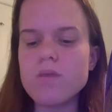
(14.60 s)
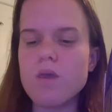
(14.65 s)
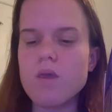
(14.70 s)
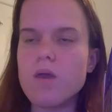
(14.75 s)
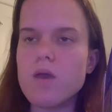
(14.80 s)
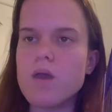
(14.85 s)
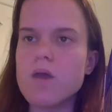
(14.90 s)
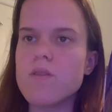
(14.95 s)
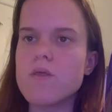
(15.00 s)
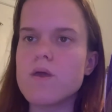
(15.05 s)

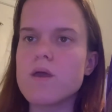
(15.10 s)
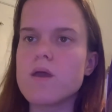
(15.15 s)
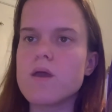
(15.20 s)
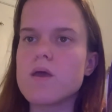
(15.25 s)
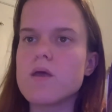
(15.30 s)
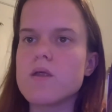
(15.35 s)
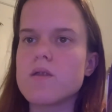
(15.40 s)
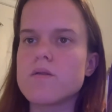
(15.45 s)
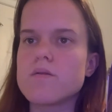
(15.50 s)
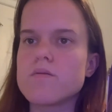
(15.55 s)
and
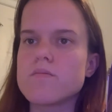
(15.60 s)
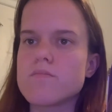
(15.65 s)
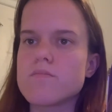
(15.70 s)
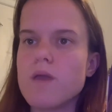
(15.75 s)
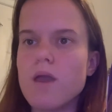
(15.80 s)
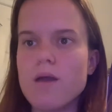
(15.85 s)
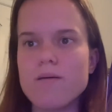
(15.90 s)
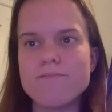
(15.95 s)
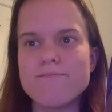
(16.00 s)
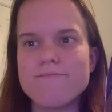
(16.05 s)
then,
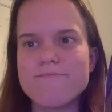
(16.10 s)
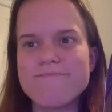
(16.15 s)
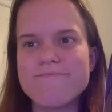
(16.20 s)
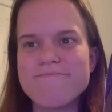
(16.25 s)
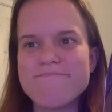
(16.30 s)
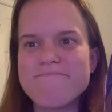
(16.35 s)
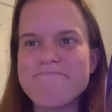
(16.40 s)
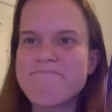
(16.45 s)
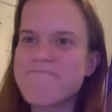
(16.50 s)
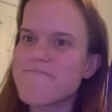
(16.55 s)
yeah,
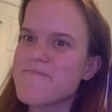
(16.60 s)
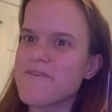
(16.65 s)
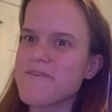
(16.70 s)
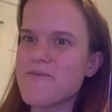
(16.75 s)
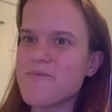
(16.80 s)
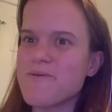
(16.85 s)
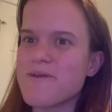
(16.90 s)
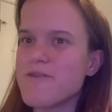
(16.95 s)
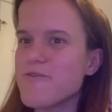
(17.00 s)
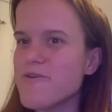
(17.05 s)
so
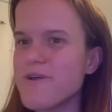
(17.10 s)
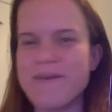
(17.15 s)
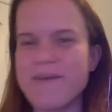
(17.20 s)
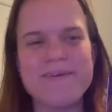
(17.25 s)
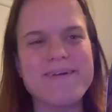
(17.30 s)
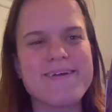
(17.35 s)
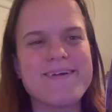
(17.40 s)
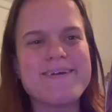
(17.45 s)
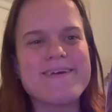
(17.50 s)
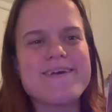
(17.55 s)
hope you enjoy.
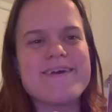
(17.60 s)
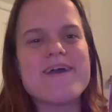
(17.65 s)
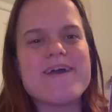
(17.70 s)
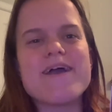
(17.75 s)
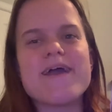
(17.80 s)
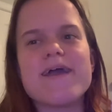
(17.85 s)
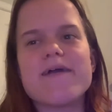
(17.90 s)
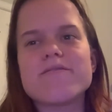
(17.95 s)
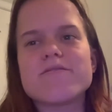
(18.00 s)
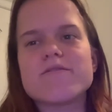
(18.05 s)

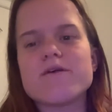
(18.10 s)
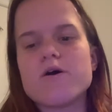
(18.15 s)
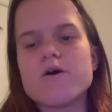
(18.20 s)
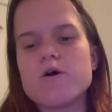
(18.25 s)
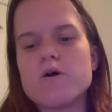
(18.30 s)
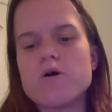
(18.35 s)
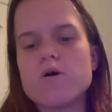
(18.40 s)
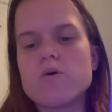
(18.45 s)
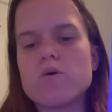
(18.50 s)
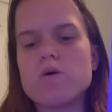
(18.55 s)
Alright,
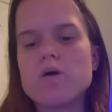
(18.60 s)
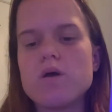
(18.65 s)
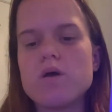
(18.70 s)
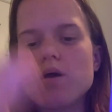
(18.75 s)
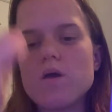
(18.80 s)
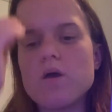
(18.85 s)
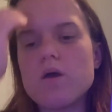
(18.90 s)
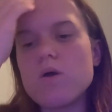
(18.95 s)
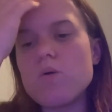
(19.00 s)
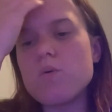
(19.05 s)
so
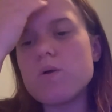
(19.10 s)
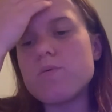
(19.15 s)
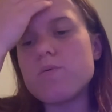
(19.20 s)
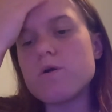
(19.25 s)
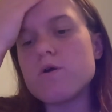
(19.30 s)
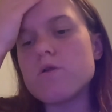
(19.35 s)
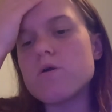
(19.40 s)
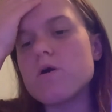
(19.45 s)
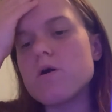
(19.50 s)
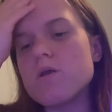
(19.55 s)
with
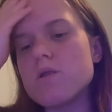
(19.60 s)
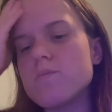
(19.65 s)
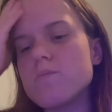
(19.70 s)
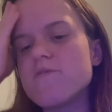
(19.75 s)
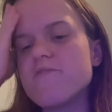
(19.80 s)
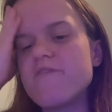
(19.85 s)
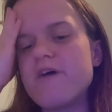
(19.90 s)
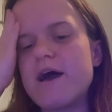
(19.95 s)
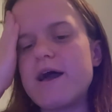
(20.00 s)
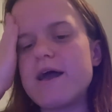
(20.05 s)
protocol
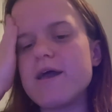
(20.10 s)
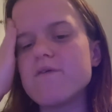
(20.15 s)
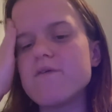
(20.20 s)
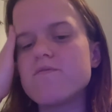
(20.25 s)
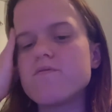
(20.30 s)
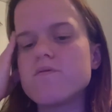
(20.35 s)
number 5,